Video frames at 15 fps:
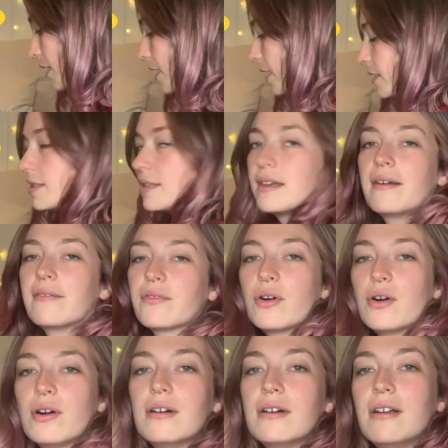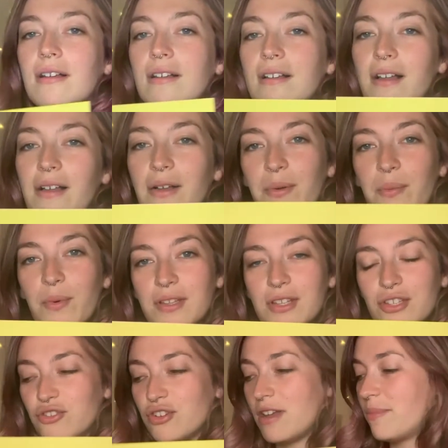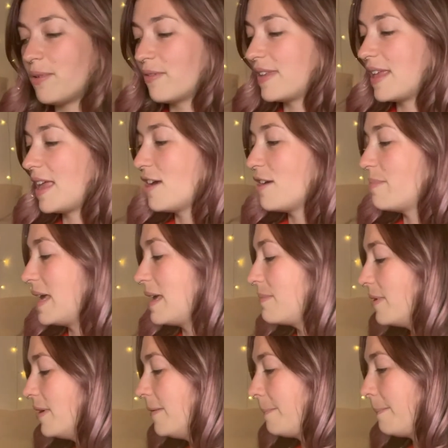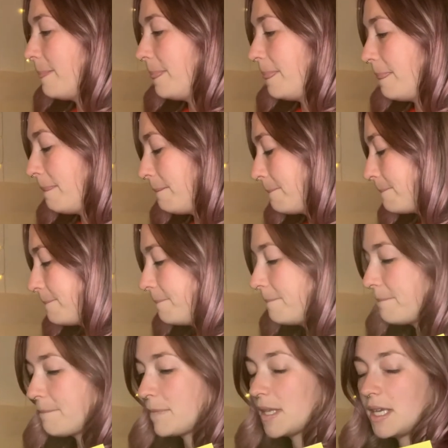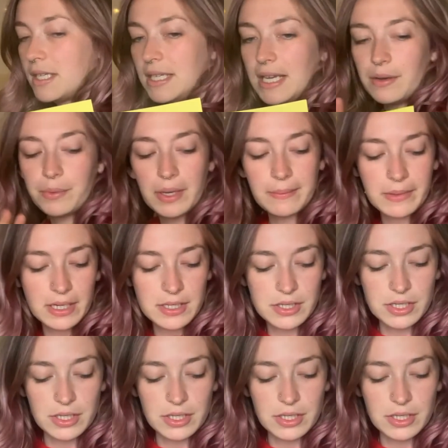Okay, so now I've got 1 strip of yellow paper. Now what I'm going to